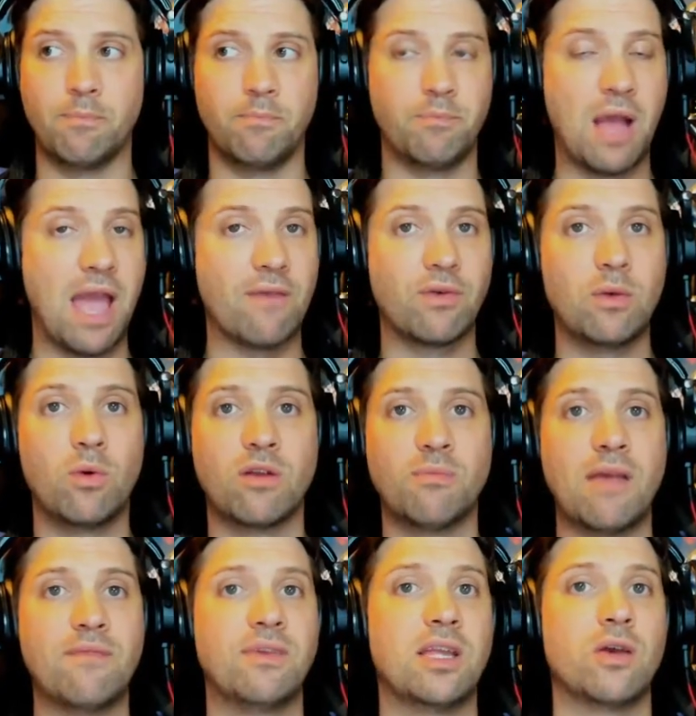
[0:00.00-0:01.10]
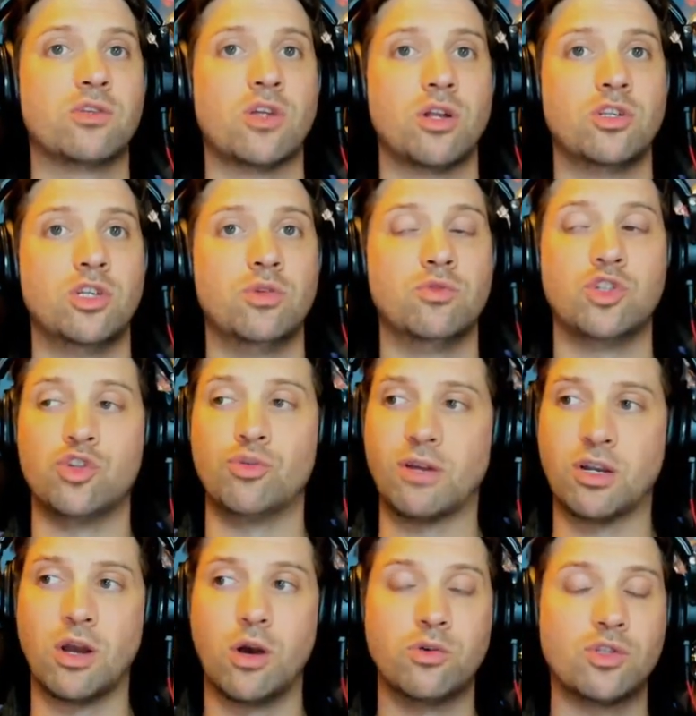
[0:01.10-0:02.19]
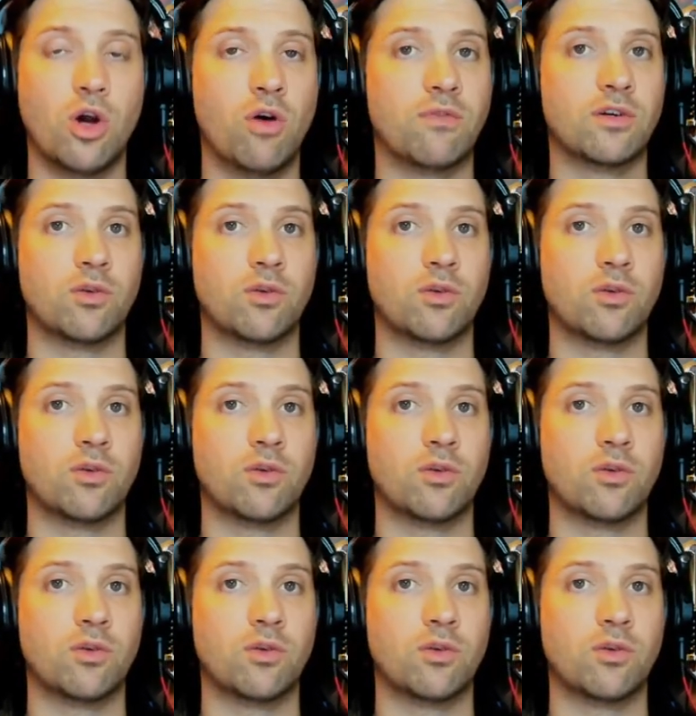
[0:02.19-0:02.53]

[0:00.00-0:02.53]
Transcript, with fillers: Every one of my videos on YouTube goes over to